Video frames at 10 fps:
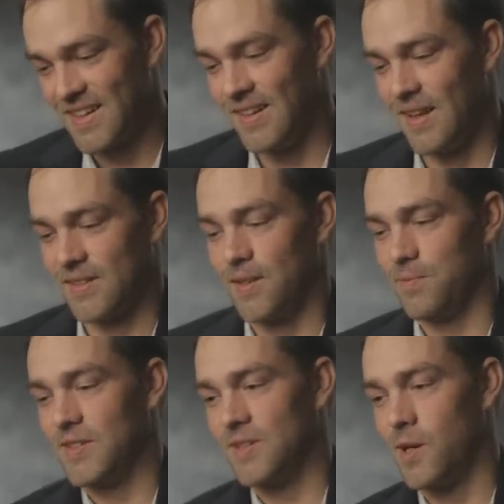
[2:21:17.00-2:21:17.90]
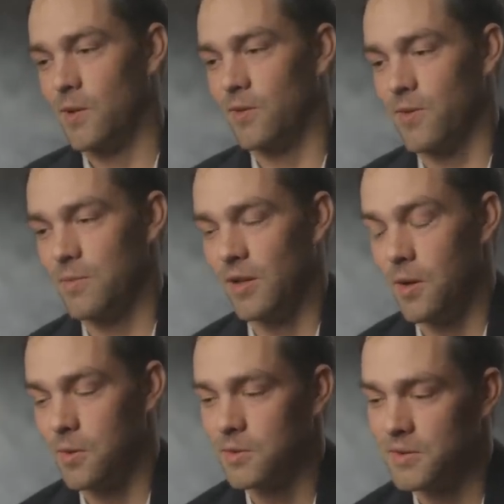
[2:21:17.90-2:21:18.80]
collect up this goat from the
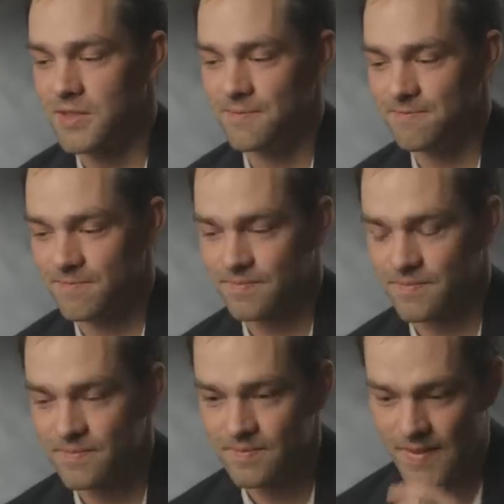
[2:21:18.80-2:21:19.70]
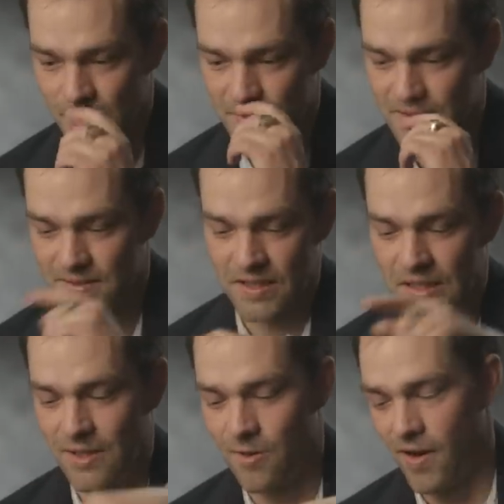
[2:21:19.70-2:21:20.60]
locals. I was
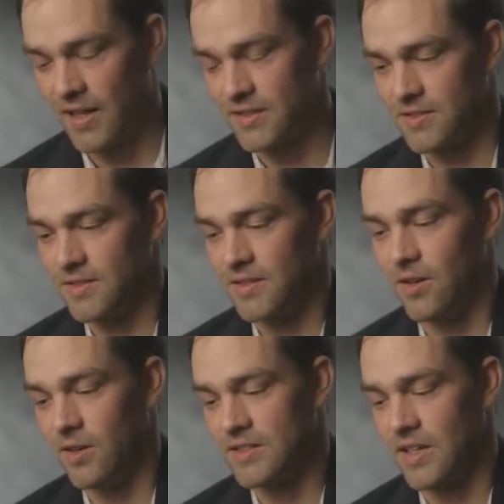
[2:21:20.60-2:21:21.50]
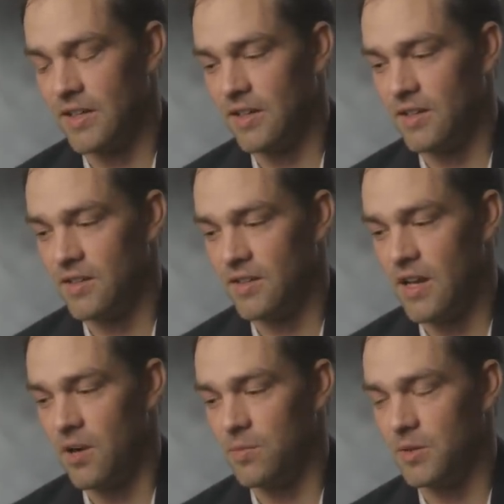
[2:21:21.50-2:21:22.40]
eating grass, you know, inside the
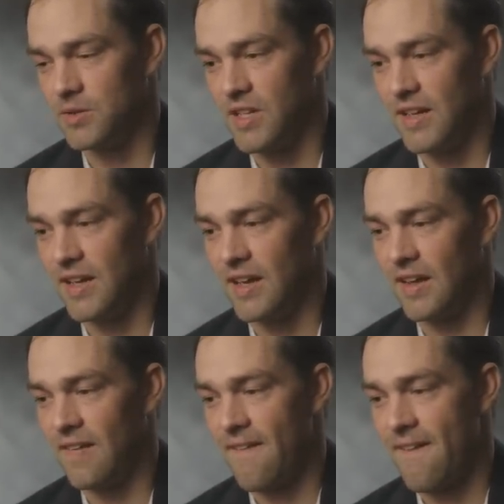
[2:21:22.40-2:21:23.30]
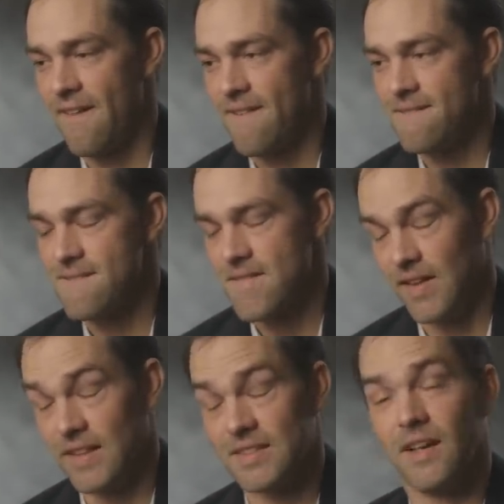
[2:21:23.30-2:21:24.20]
outpost that day.
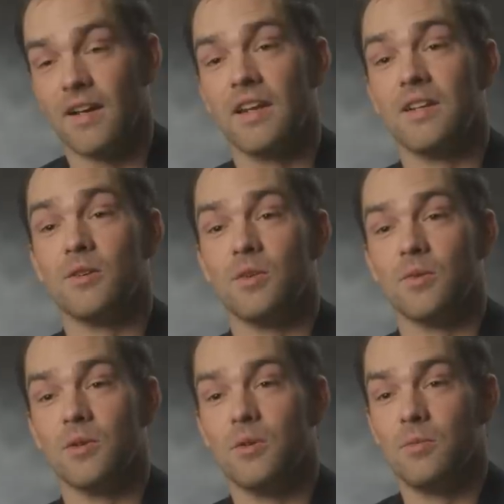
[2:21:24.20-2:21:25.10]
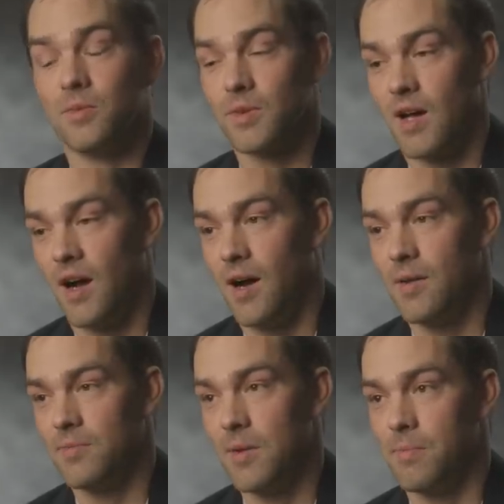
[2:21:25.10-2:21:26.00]
And they snuck it into the room.
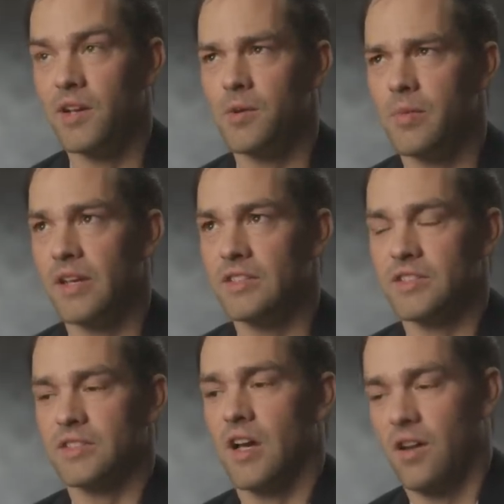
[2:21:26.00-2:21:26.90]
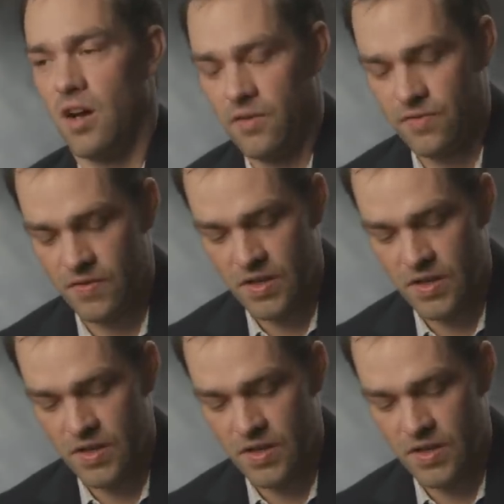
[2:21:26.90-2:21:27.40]
And Bunderman had just gotten off